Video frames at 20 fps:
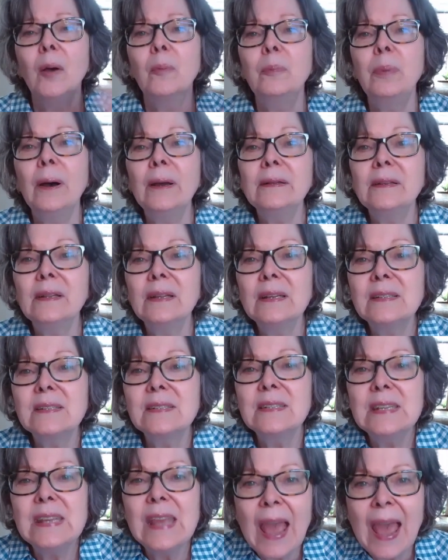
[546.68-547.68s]
but it's
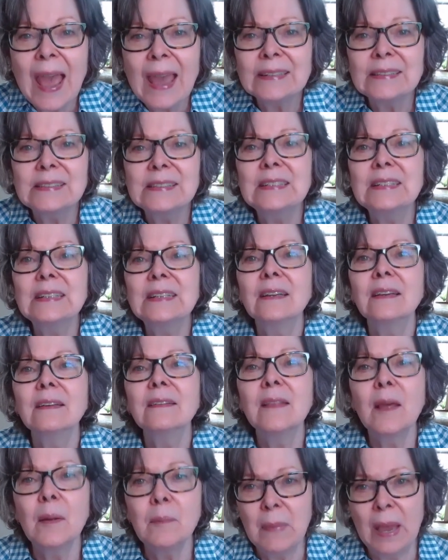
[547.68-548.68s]
the acting
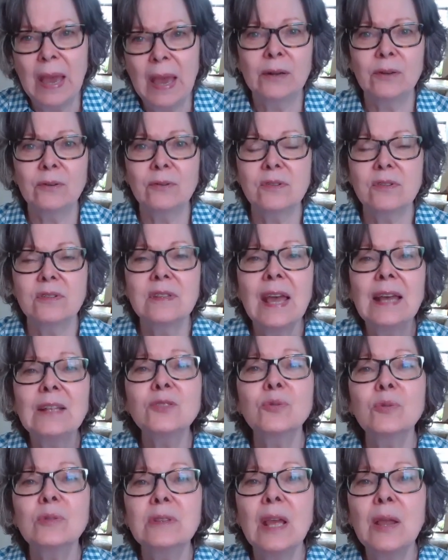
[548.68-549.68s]
that matters. That's
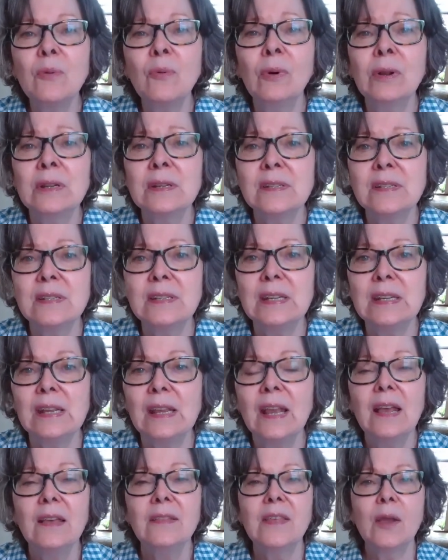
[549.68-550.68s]
what they want to see.
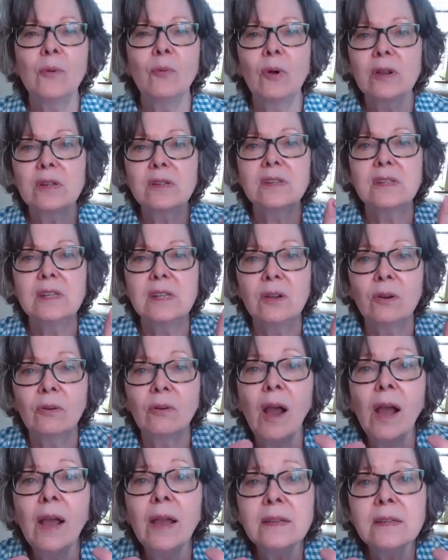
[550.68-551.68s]
They want to see your
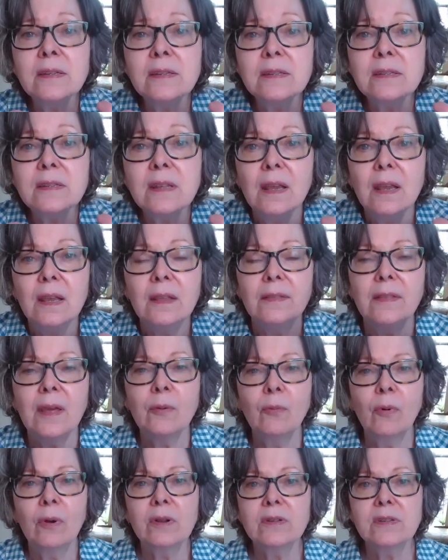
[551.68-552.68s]
eyes. They
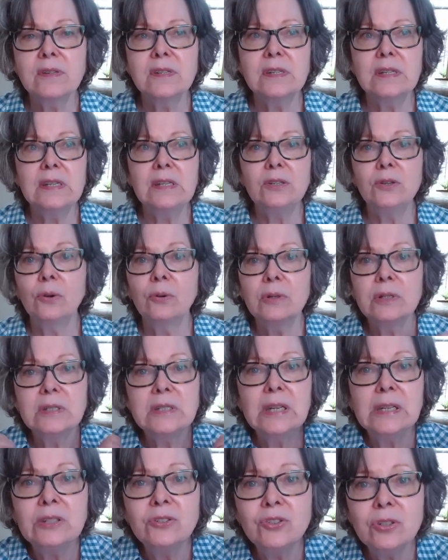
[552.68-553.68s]
want to see your
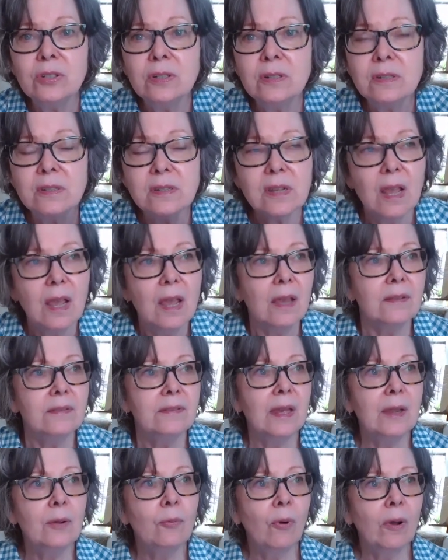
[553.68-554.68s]
intentions.
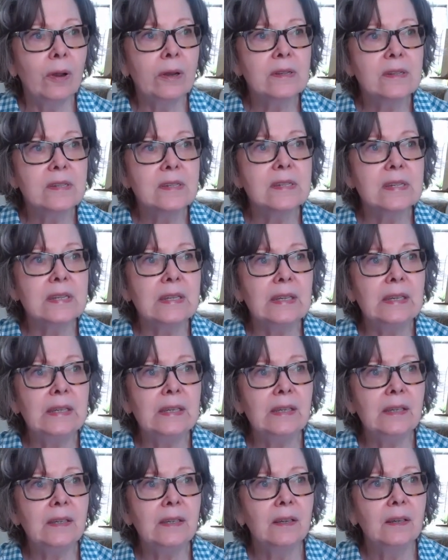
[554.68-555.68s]
They want to
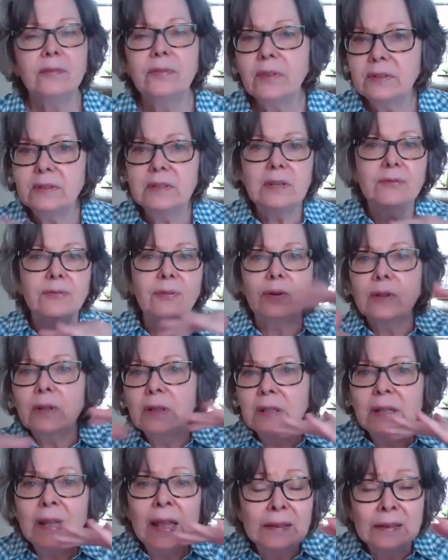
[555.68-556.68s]
see the different
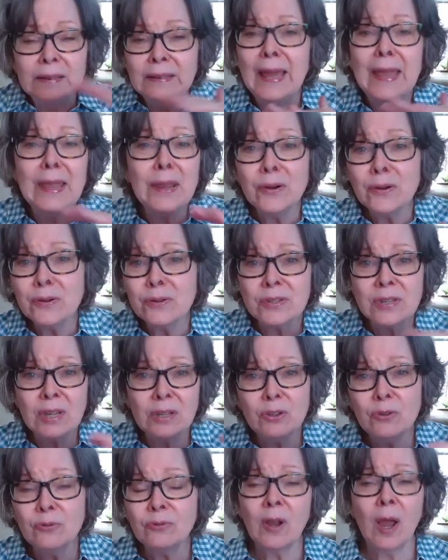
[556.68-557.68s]
layers that
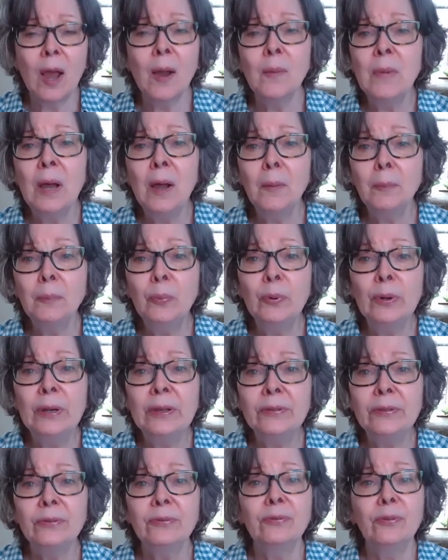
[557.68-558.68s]
you've come up
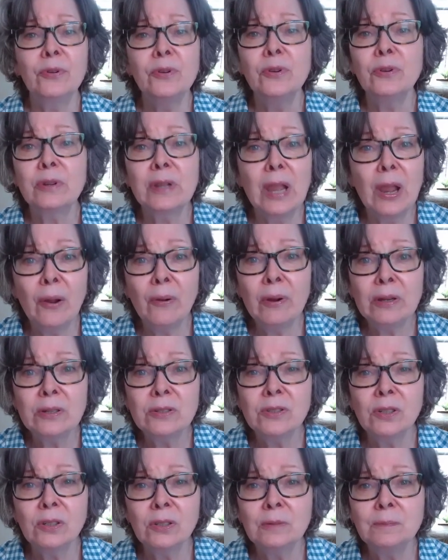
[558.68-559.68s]
with for your
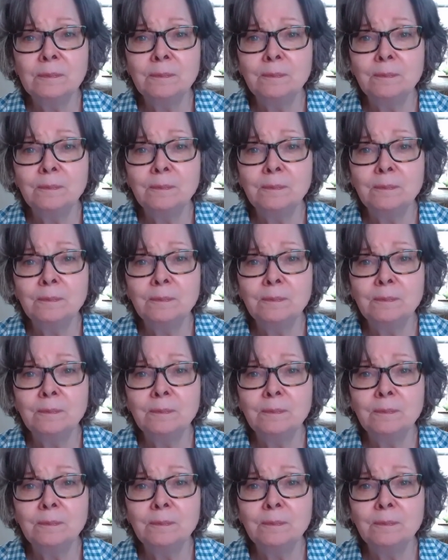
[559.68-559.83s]
character.